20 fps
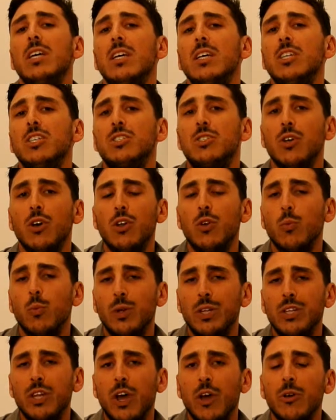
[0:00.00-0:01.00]
certain
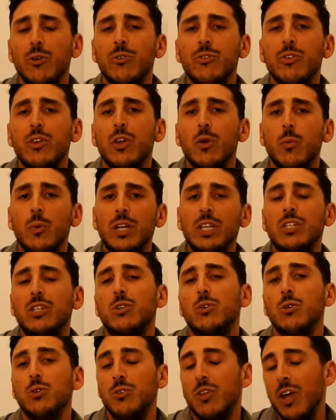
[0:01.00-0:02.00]
windows which
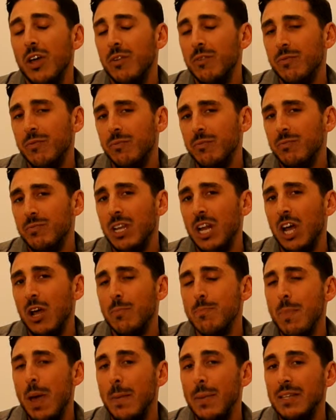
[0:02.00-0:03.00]
could
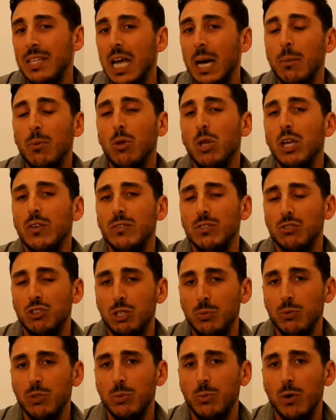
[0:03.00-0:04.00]
maybe double or even
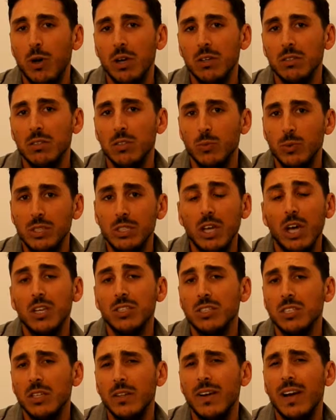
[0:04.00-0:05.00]
triple the price of the
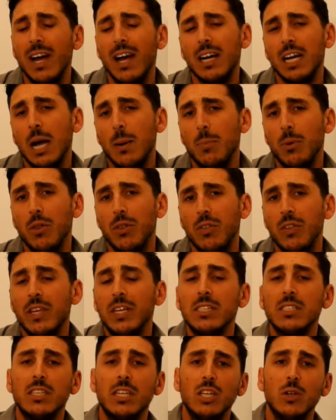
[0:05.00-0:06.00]
windows. So there are a couple of
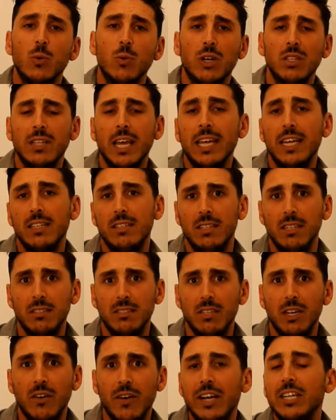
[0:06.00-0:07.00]
things that you want to take into
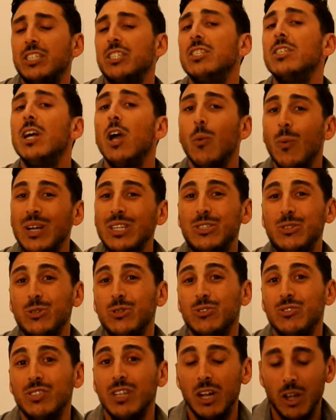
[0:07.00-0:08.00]
consideration when
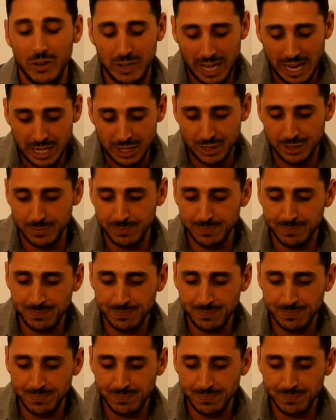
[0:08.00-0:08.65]
choosing the location.